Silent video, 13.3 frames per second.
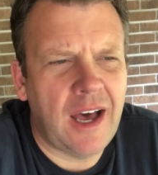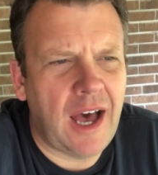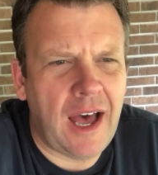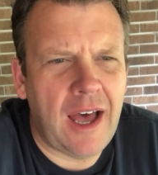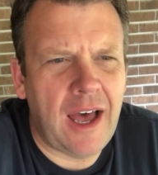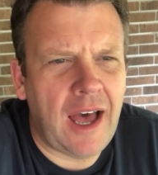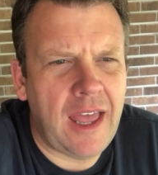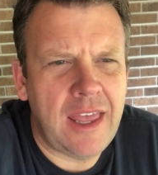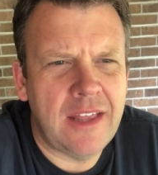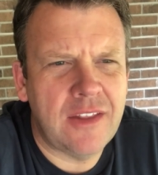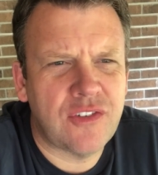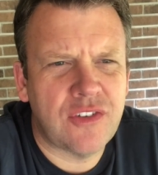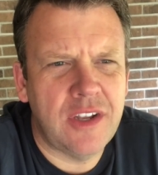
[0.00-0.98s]
I, I,
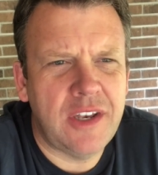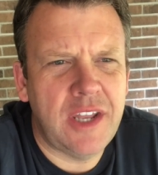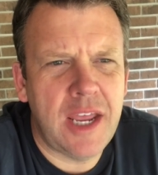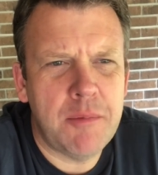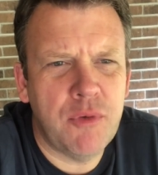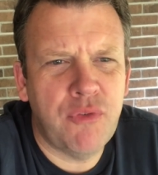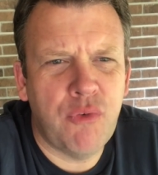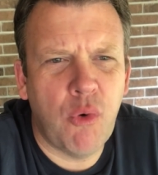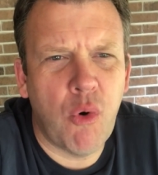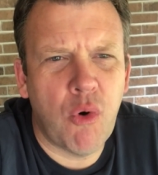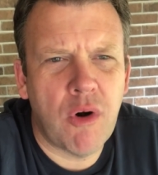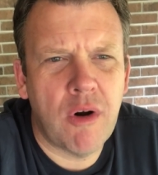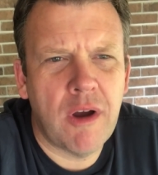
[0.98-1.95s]
it's the day
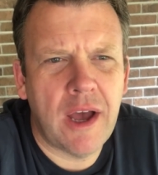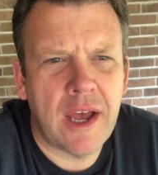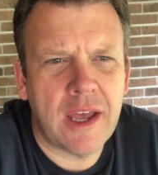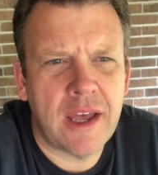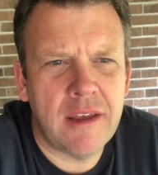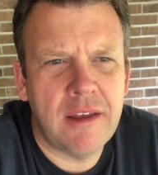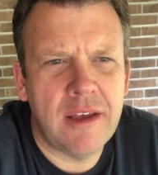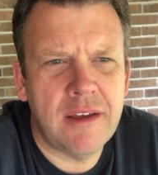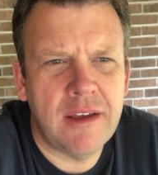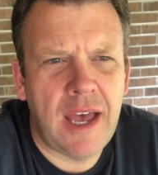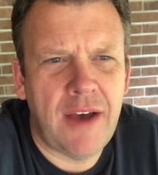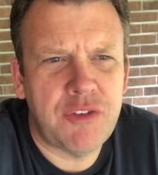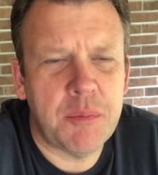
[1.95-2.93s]
before I
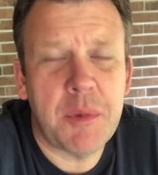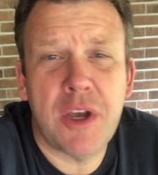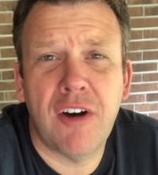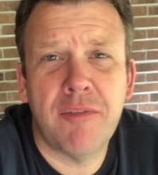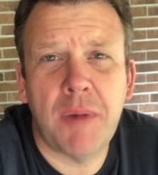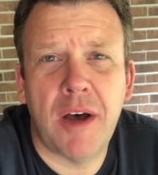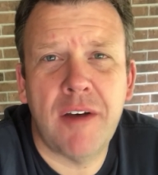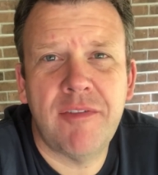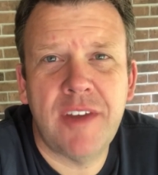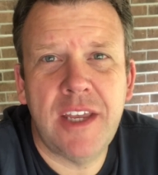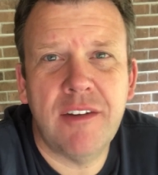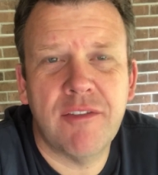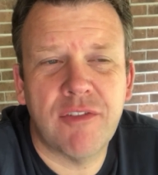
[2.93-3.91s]
have to be off my
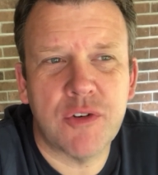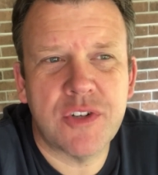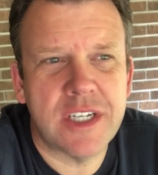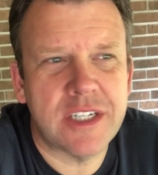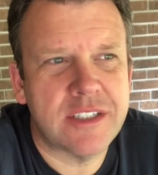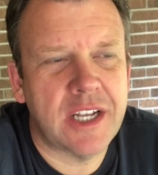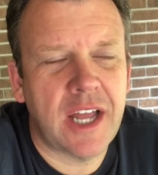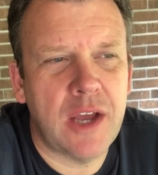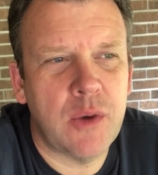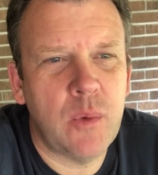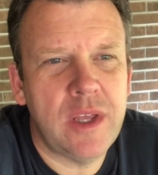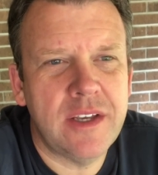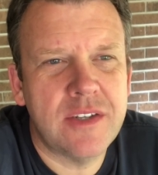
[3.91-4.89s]
feet for six to
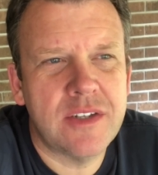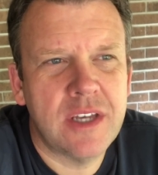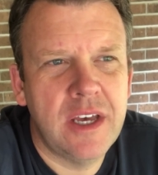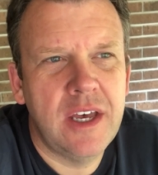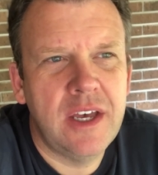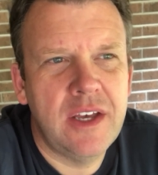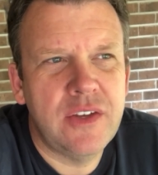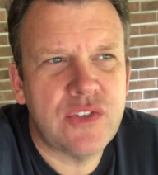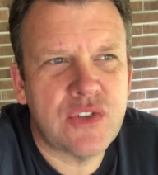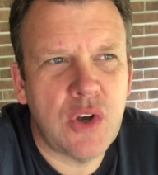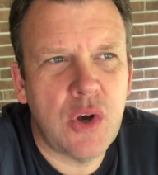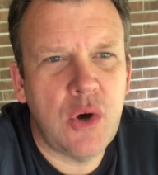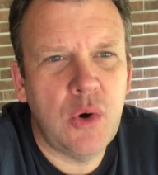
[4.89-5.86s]
nine weeks.
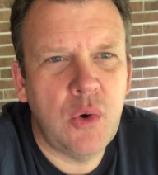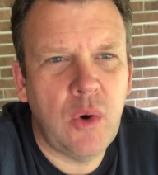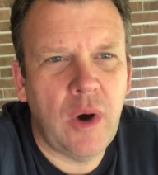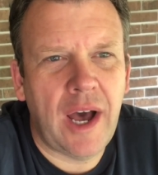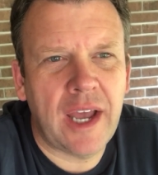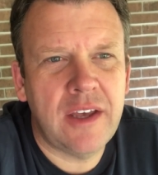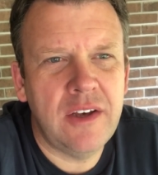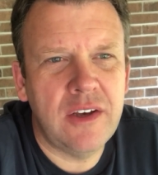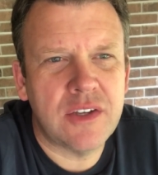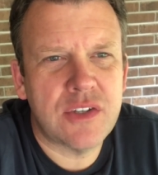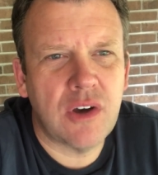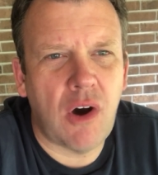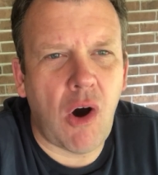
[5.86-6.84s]
So I
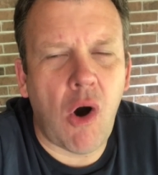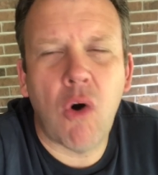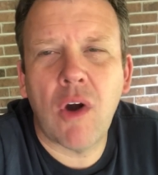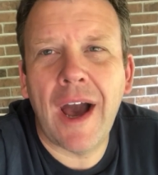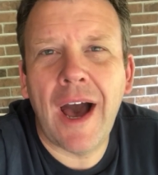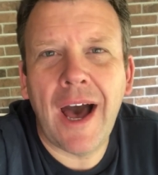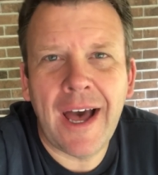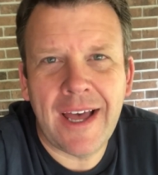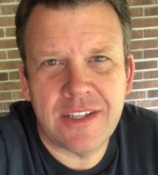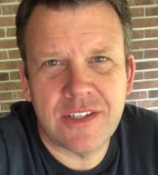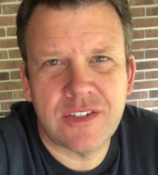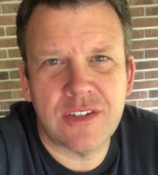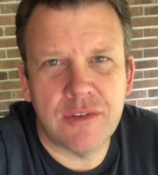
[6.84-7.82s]
cooked all
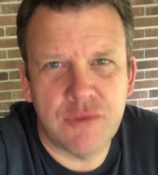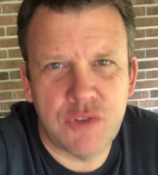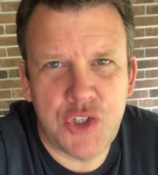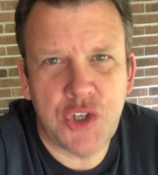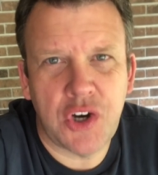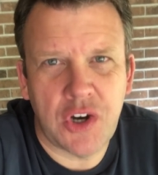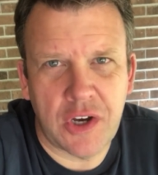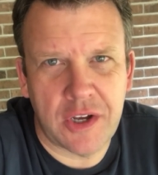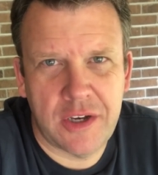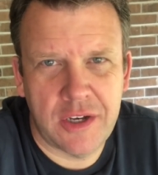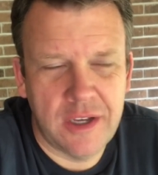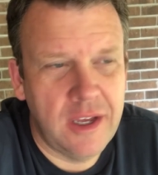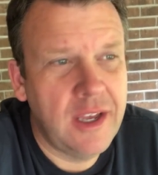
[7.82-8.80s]
kinds of junk.
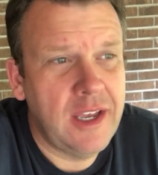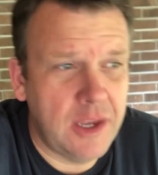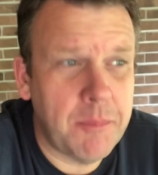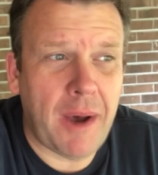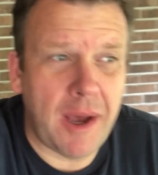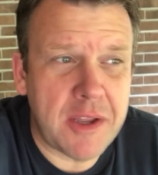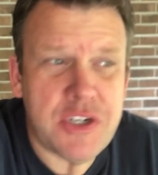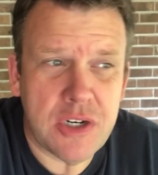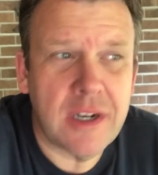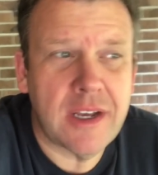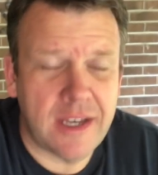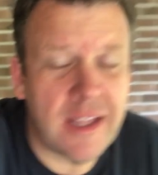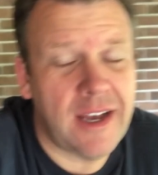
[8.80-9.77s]
And by
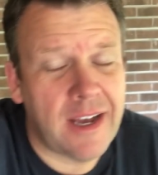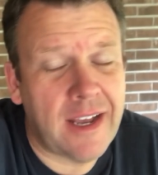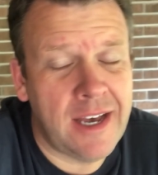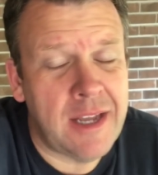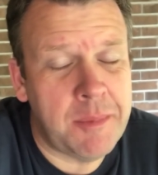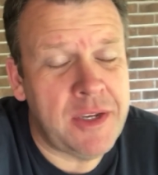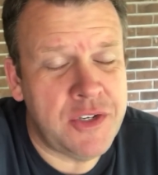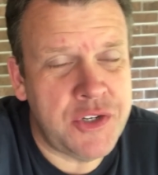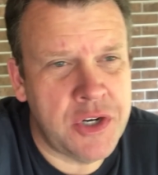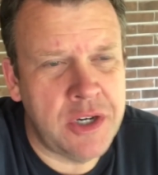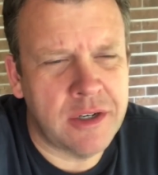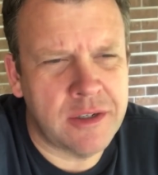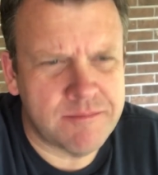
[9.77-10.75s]
junk, I, I kind of mean
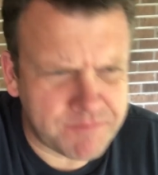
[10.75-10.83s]
junk.